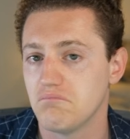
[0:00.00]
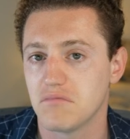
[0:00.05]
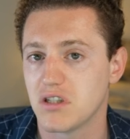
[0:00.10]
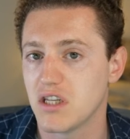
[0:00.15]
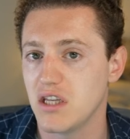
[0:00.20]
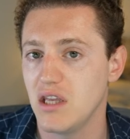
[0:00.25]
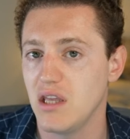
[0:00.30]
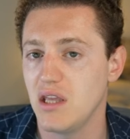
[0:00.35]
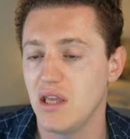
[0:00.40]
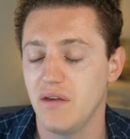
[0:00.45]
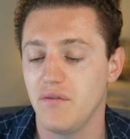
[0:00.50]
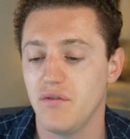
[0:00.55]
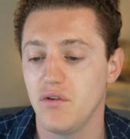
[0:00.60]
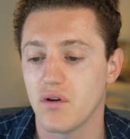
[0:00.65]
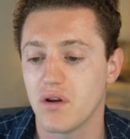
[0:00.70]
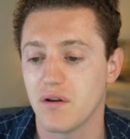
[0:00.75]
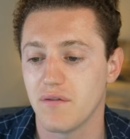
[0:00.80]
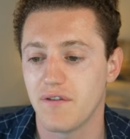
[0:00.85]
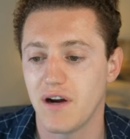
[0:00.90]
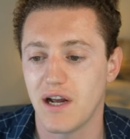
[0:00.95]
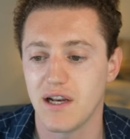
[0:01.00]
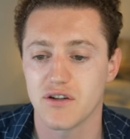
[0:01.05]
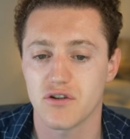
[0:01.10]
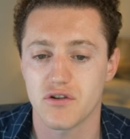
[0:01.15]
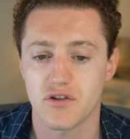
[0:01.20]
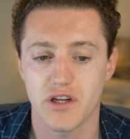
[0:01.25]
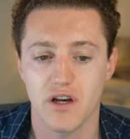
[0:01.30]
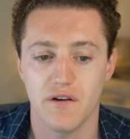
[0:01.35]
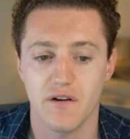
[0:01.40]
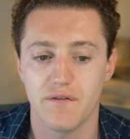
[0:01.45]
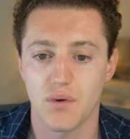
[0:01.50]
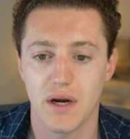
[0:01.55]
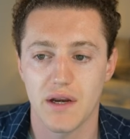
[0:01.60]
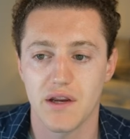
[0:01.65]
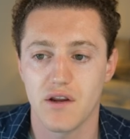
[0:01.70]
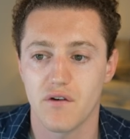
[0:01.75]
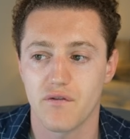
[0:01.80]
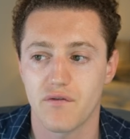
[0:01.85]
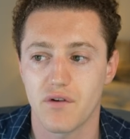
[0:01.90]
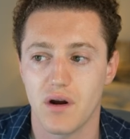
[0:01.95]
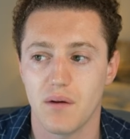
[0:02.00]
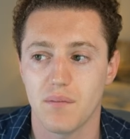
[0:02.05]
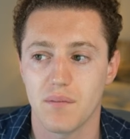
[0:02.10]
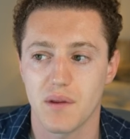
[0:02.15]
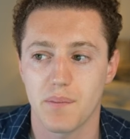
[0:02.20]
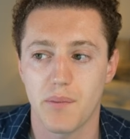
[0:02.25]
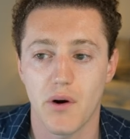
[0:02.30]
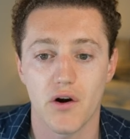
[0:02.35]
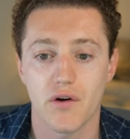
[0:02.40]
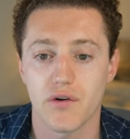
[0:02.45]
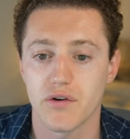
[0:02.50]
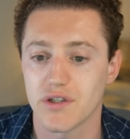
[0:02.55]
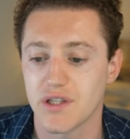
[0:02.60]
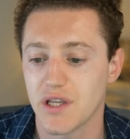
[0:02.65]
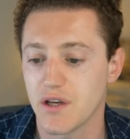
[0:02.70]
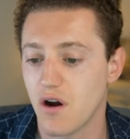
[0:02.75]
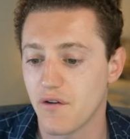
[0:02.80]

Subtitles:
see if you can finance yourself right here from the partners they